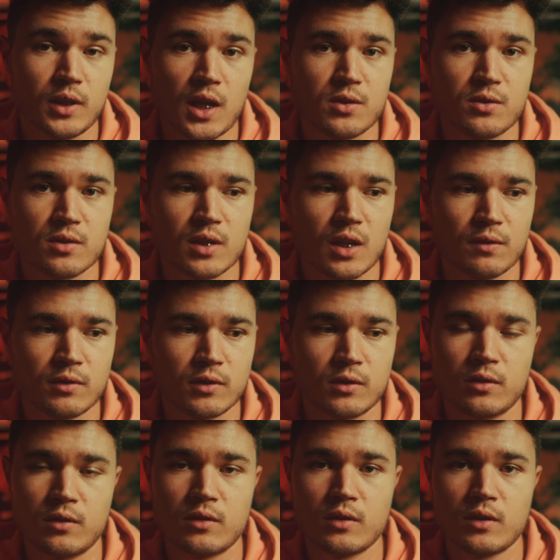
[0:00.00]
just have a
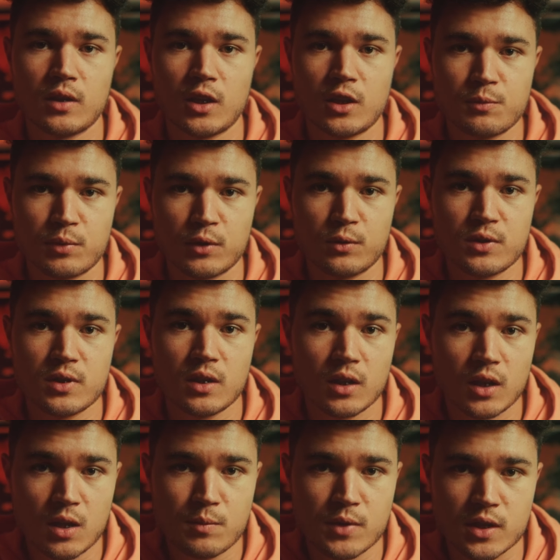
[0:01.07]
good exposed
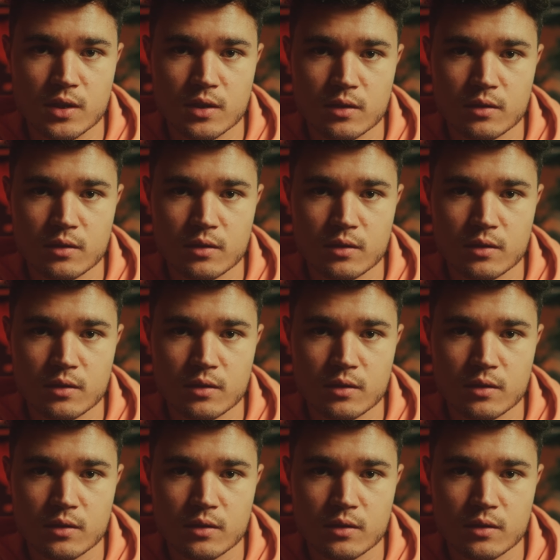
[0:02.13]
image.